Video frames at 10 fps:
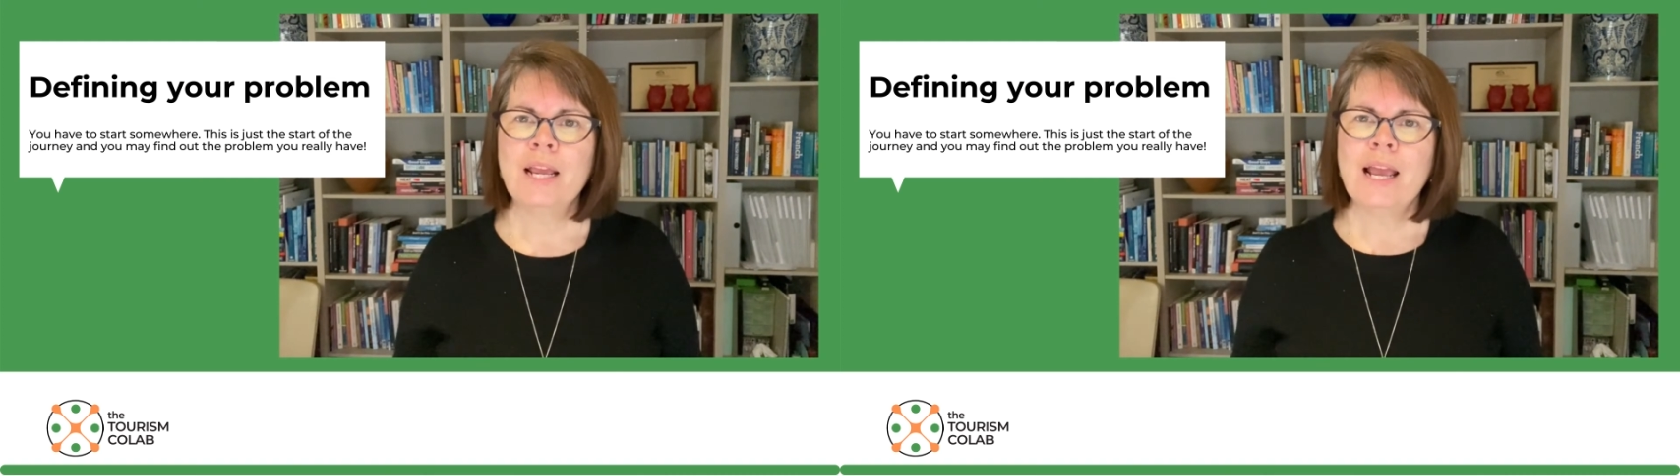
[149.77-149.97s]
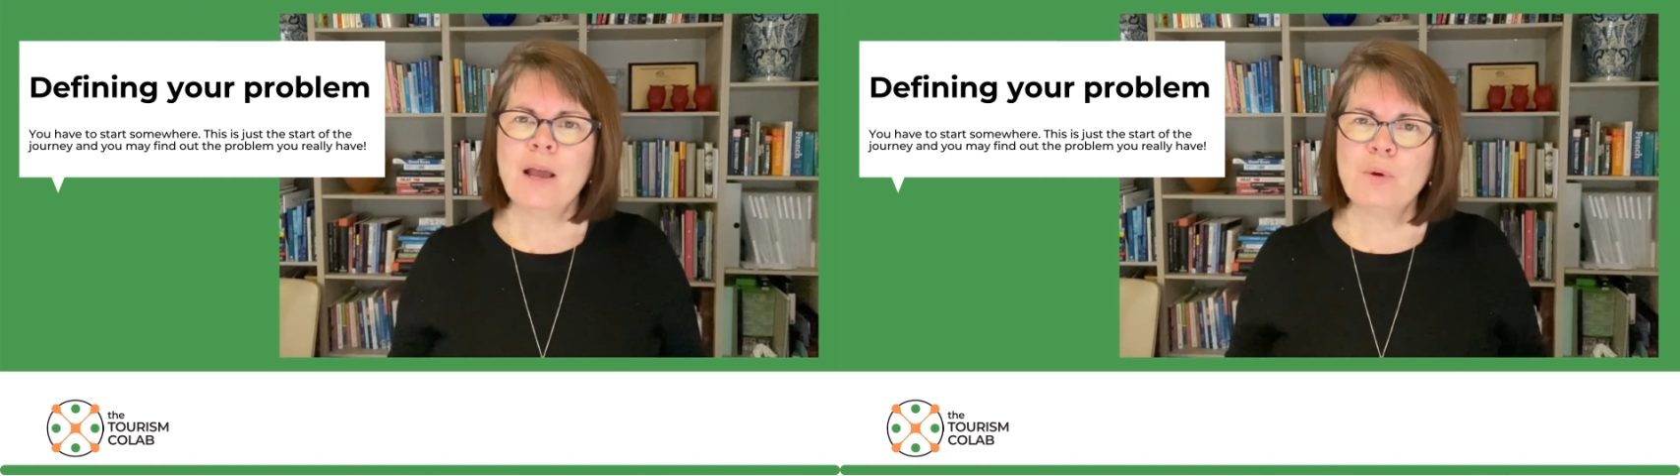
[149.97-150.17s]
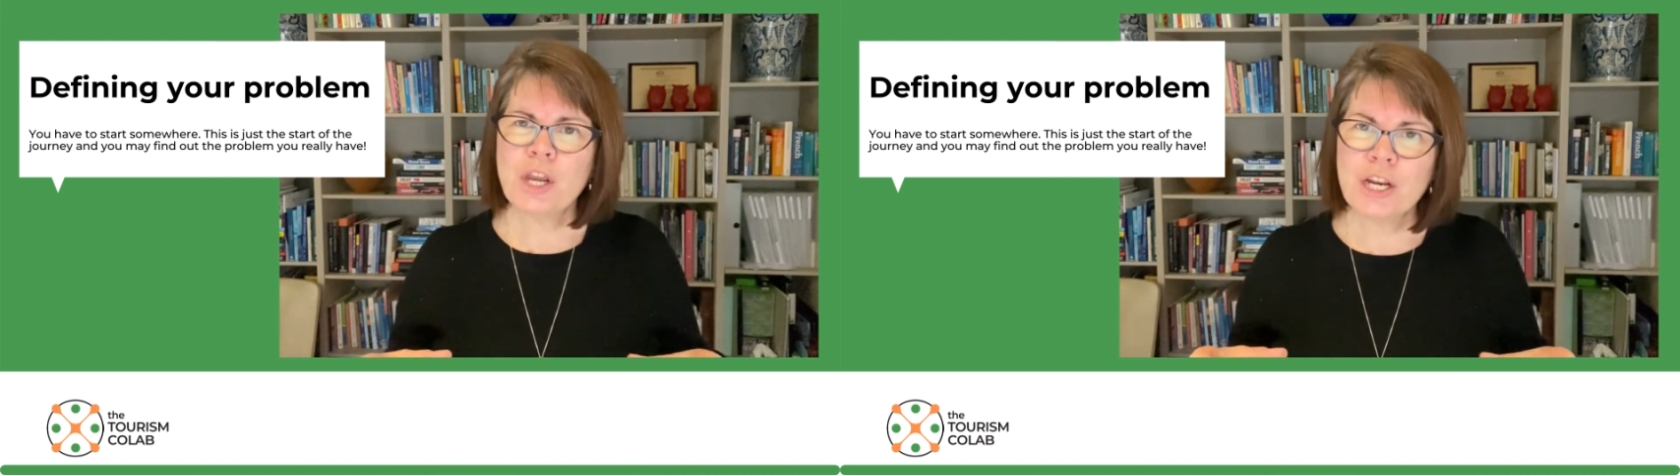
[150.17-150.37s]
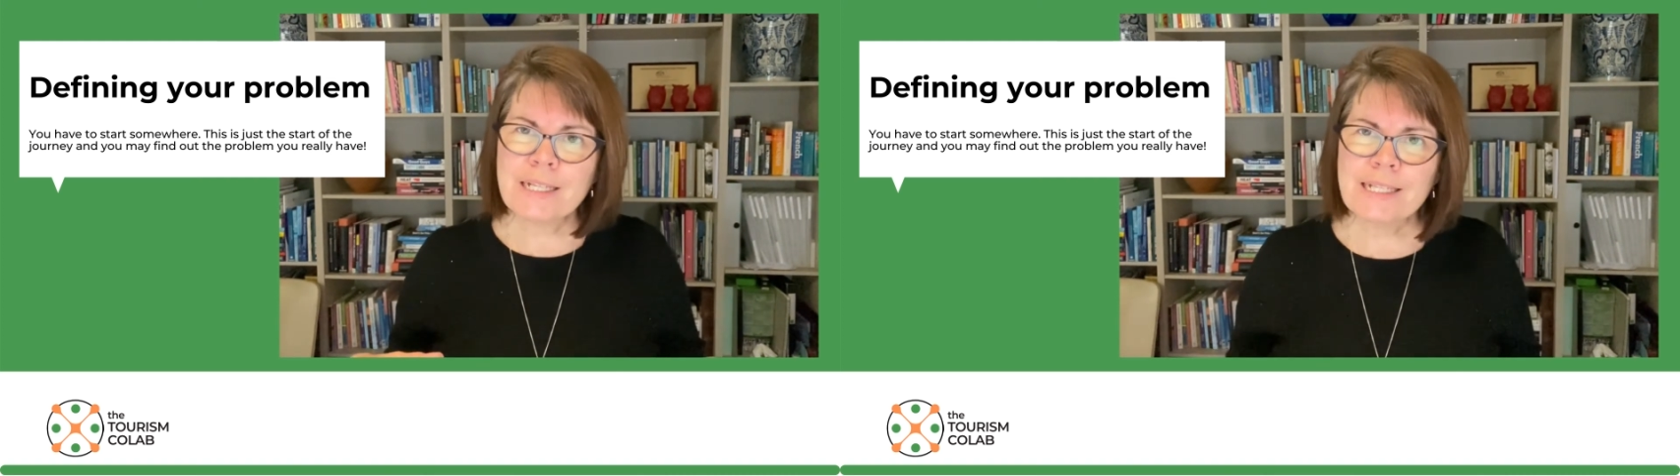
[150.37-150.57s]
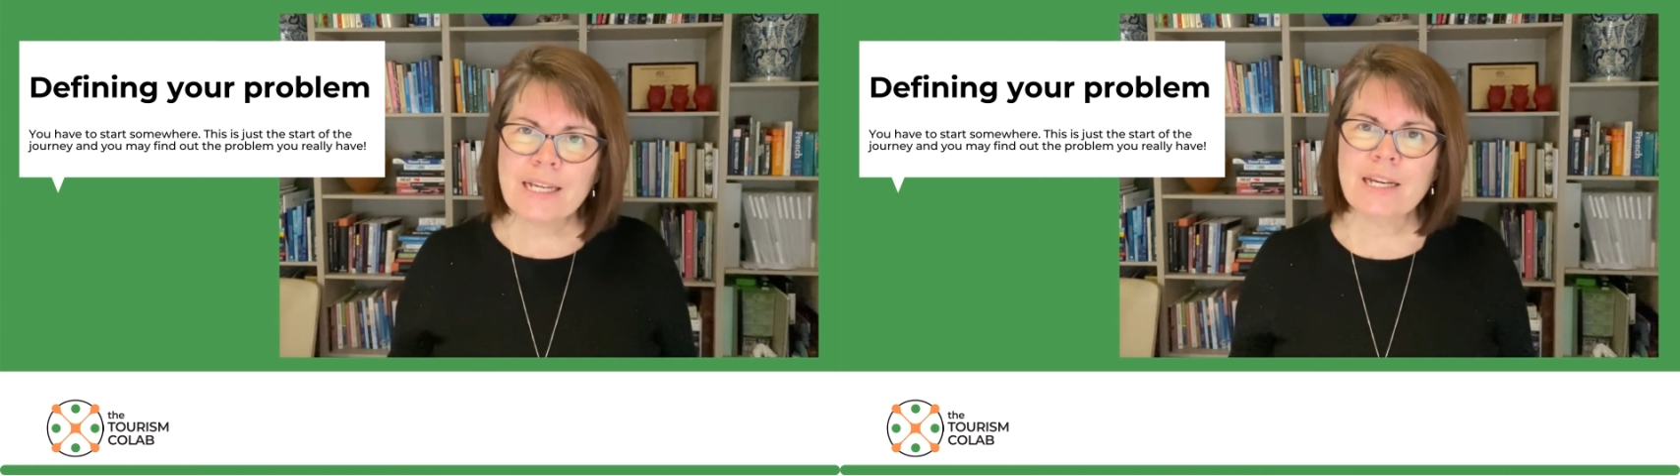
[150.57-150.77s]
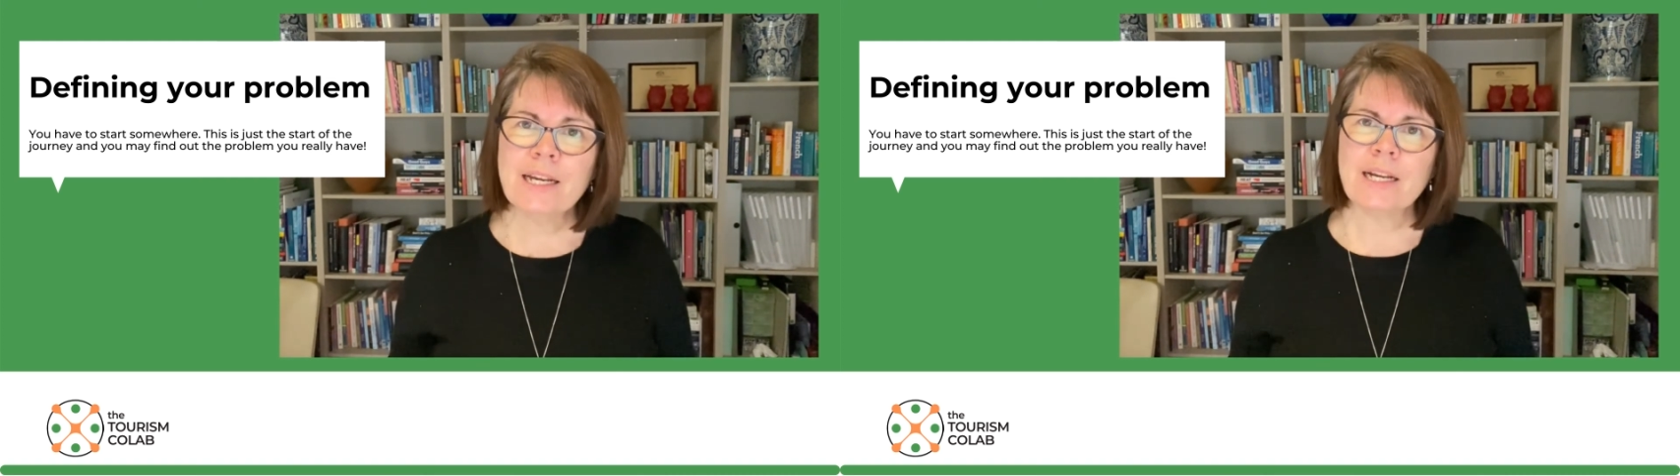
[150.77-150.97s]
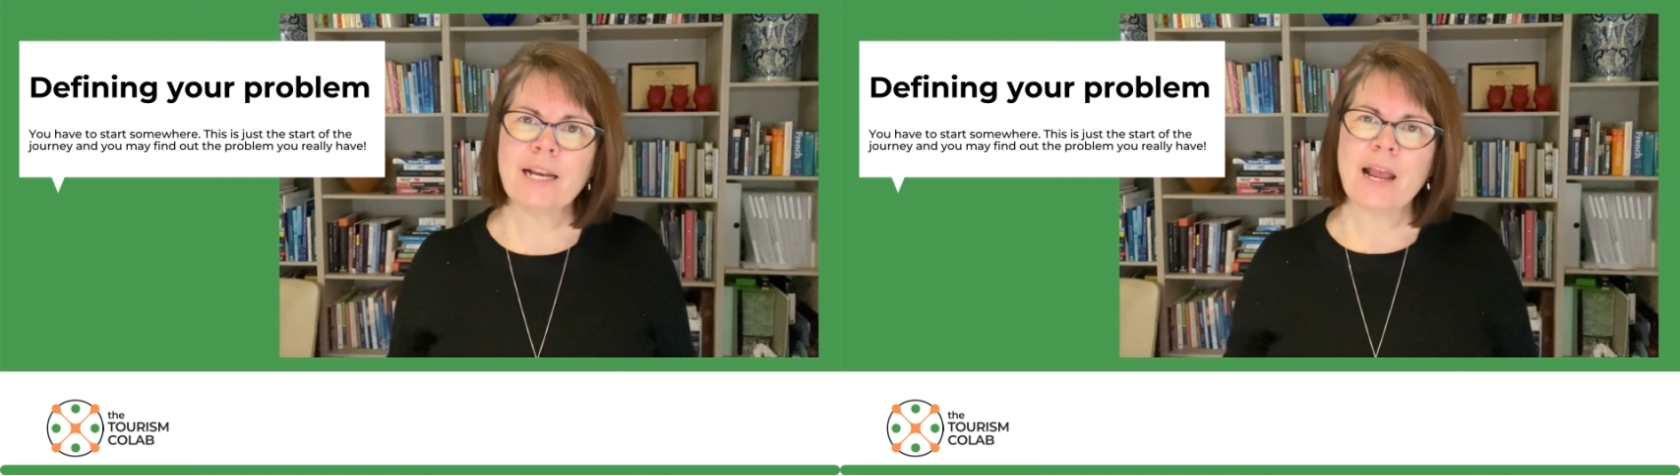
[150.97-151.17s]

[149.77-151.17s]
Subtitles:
and we're going to sit in it